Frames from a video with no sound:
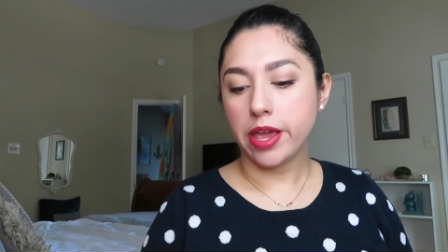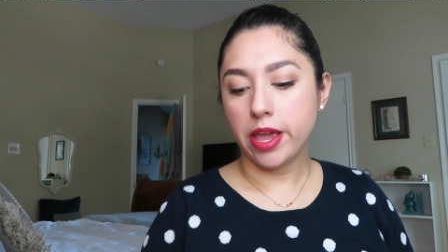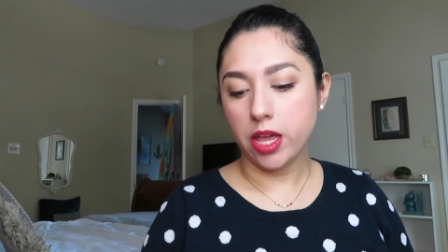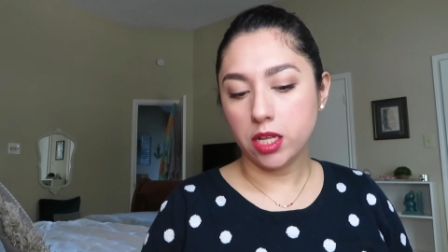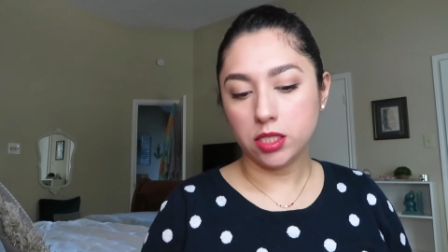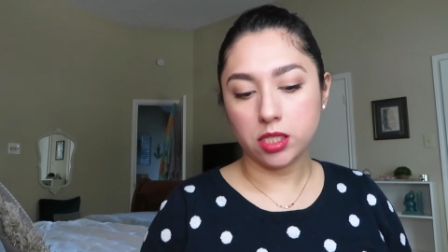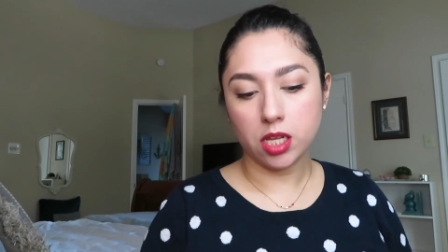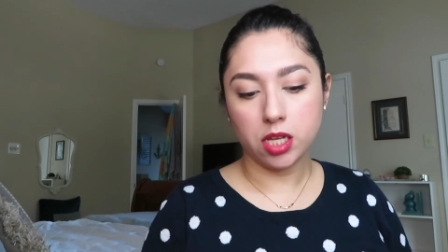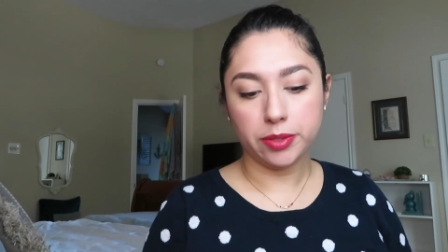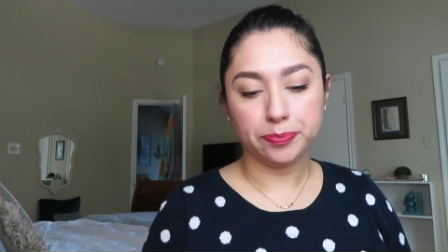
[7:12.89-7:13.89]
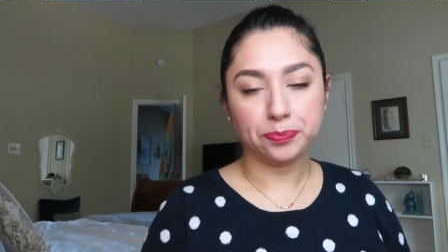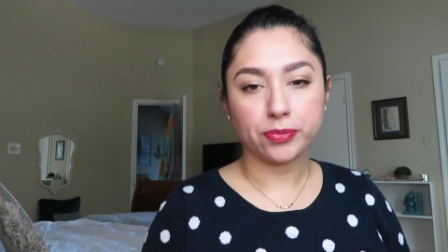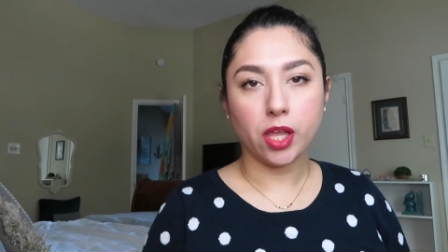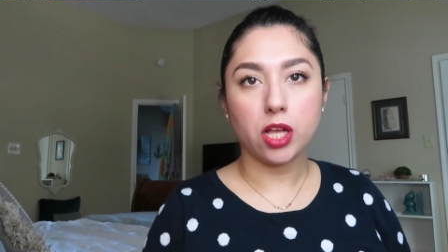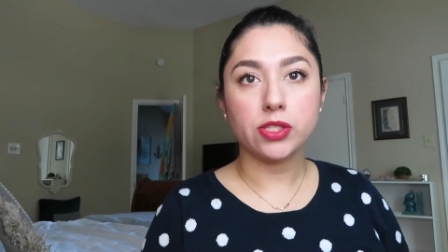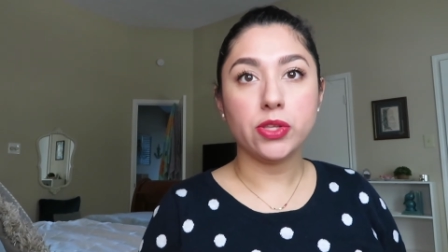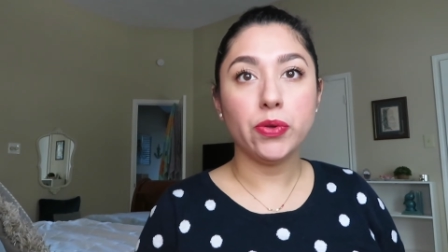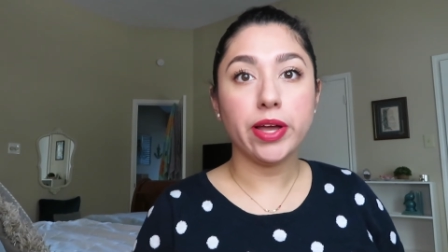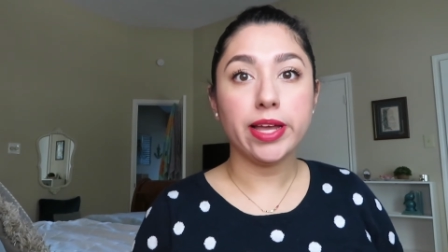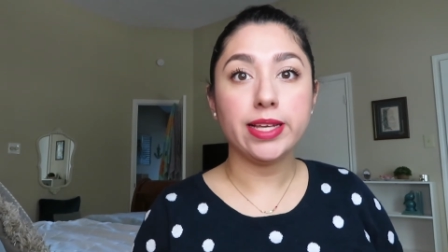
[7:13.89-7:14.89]
And I'll see
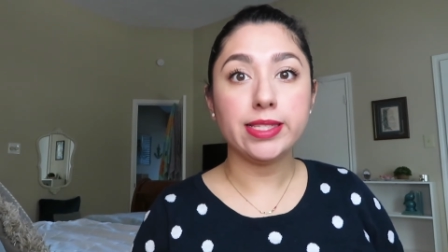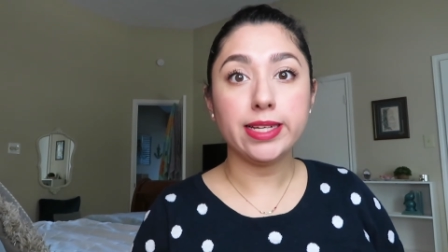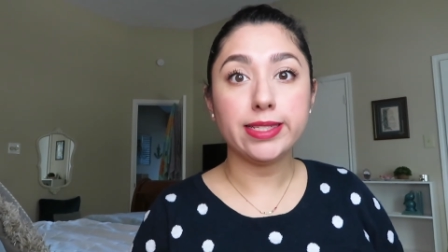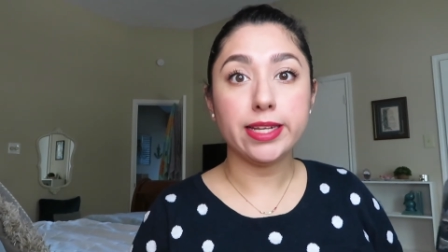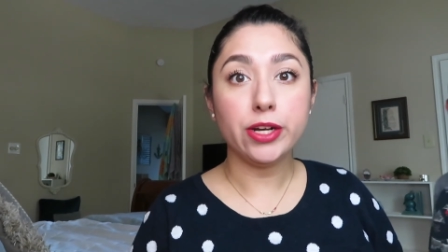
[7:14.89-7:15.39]
you guys at